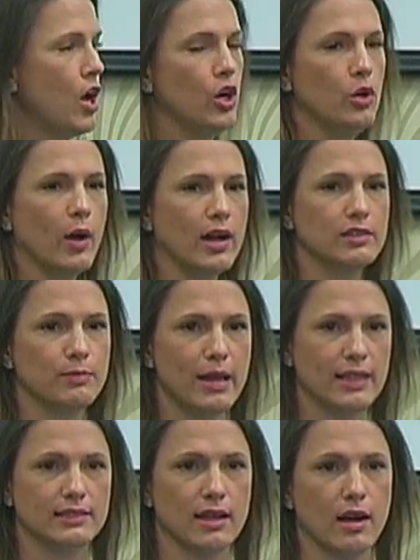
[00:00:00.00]
who else
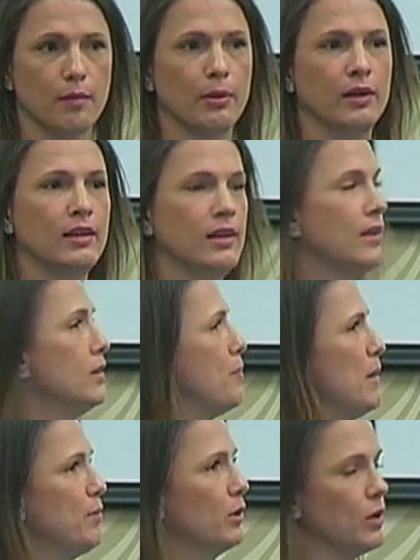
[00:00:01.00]
makes up the
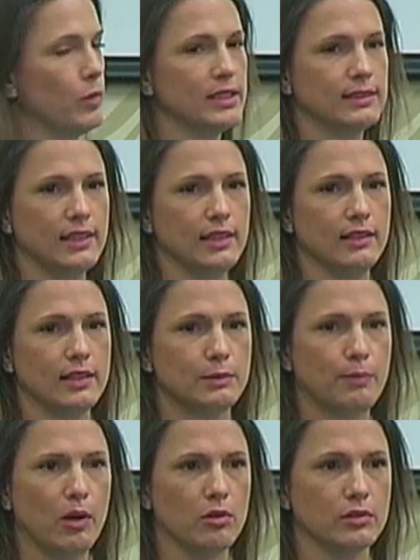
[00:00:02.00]
people that we see in these
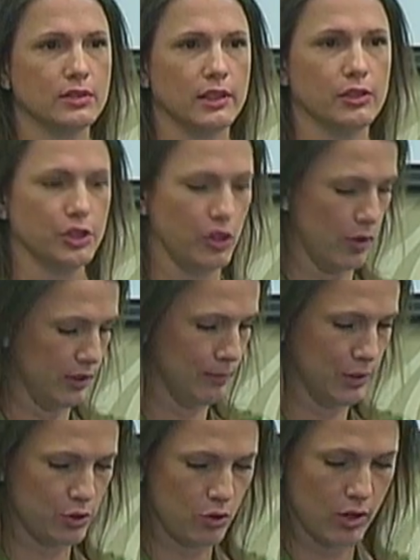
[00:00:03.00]
polls that are showing the
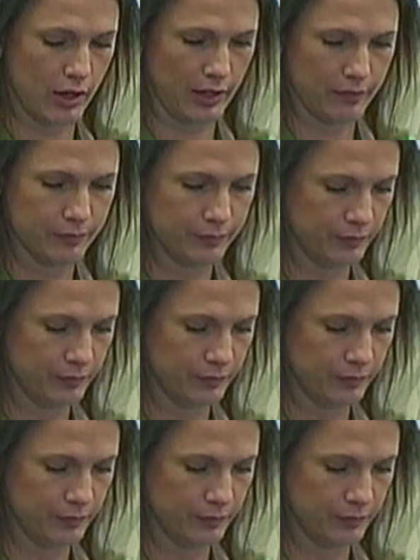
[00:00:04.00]
majority?